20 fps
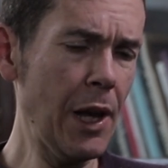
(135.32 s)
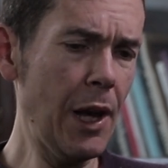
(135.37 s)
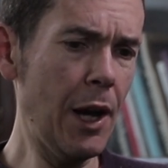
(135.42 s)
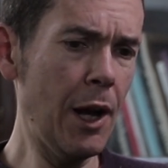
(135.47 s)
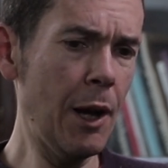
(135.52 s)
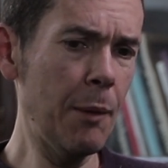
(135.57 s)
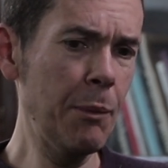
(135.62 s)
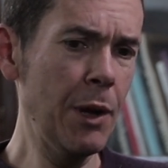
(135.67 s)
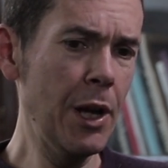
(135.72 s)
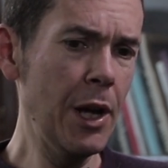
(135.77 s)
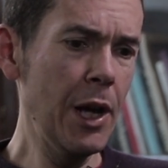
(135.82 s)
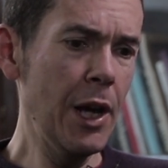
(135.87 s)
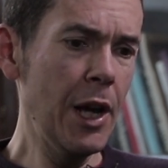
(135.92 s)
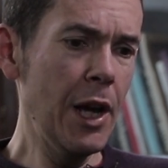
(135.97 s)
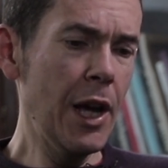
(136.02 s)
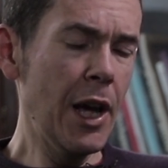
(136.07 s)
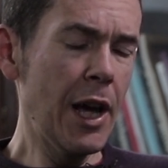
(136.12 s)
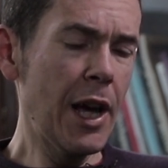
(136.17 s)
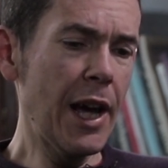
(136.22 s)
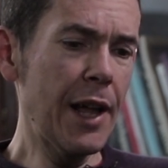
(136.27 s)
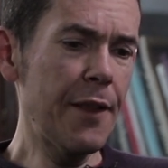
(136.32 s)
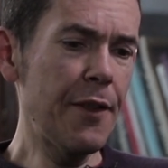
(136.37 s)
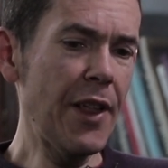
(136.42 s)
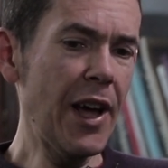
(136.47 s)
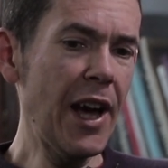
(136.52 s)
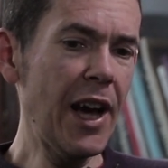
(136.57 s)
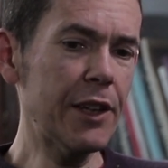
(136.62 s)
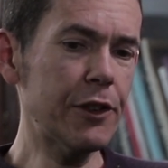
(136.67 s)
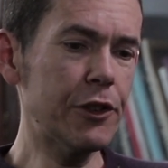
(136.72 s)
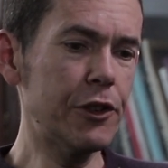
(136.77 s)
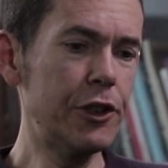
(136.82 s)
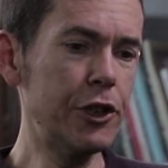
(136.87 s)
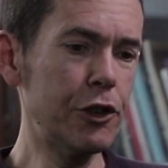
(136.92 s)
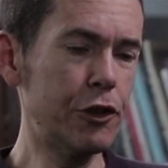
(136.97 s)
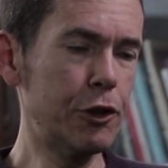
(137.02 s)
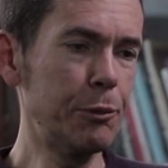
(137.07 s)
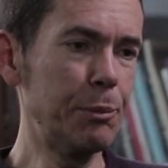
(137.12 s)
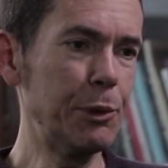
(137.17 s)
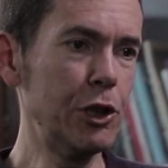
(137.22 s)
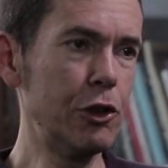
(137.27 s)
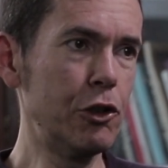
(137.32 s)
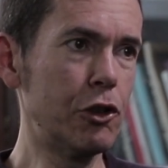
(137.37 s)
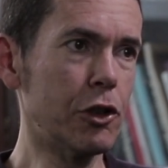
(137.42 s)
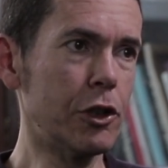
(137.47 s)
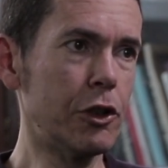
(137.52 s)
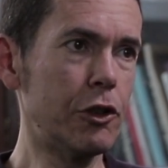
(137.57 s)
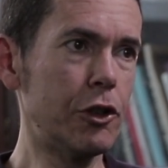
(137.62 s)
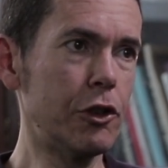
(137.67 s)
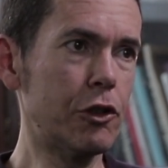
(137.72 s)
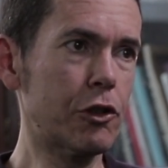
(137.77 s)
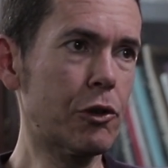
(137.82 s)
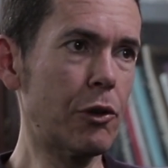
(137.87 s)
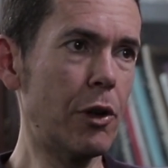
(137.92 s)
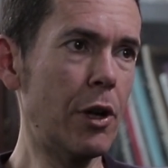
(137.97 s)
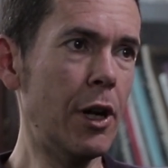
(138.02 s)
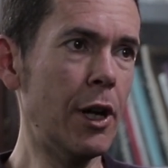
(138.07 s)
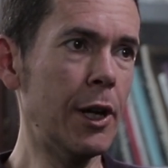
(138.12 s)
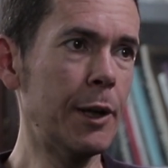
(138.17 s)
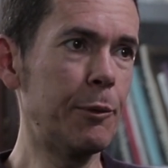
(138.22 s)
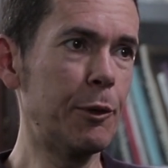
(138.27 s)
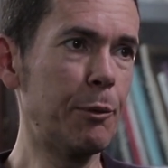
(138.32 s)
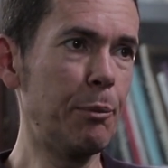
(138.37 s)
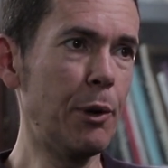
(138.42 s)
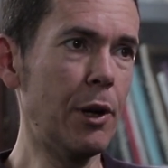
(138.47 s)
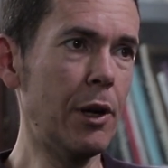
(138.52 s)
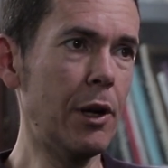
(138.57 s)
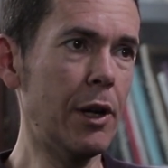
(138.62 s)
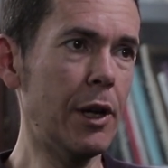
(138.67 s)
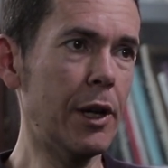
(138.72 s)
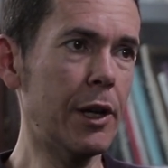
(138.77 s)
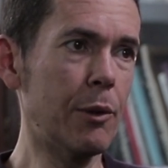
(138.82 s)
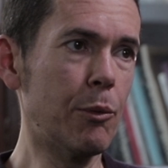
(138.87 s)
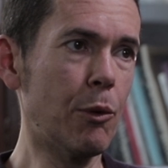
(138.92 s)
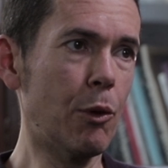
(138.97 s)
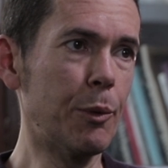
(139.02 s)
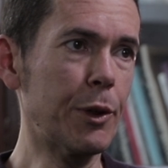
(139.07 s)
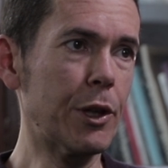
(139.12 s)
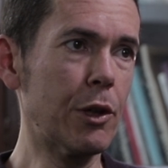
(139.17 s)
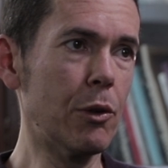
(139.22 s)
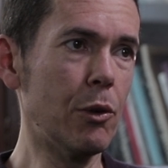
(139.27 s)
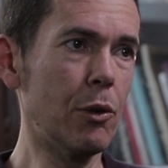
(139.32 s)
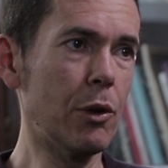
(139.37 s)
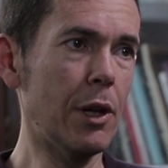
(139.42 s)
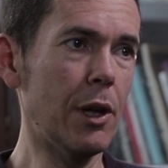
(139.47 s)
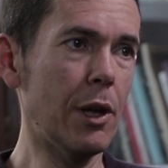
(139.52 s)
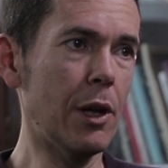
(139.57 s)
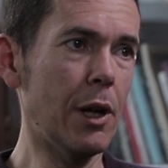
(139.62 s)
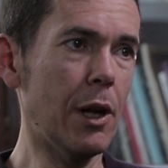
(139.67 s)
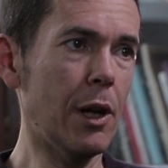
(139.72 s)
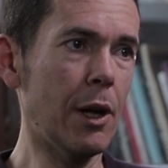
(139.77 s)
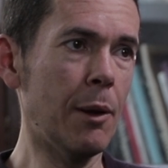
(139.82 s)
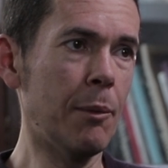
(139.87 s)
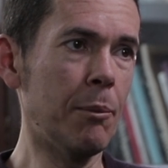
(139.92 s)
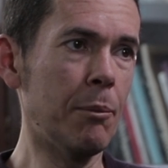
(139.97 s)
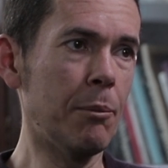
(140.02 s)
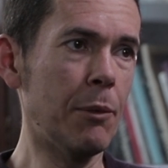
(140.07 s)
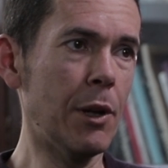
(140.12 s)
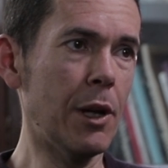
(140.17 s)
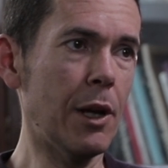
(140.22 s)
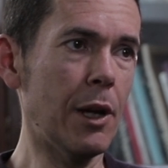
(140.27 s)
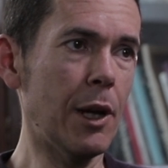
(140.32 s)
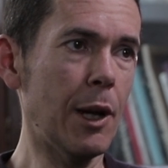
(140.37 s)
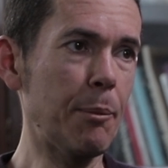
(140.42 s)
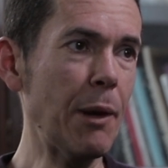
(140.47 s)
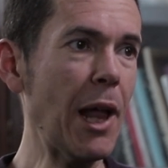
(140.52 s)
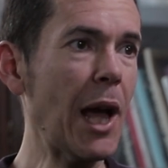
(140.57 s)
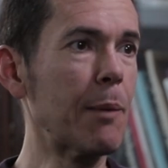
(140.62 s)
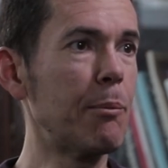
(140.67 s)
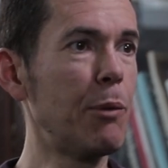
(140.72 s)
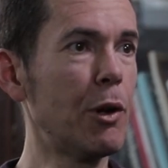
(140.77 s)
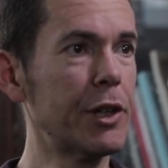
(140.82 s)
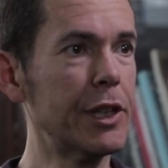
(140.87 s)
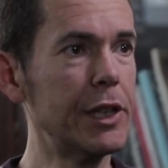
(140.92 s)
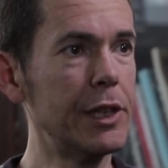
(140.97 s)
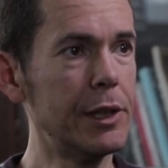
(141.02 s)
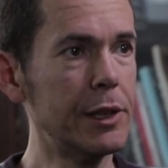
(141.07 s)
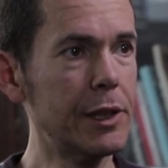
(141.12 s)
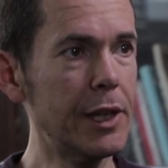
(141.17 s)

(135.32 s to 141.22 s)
Um, that distribution is described by what we call a, um, a black body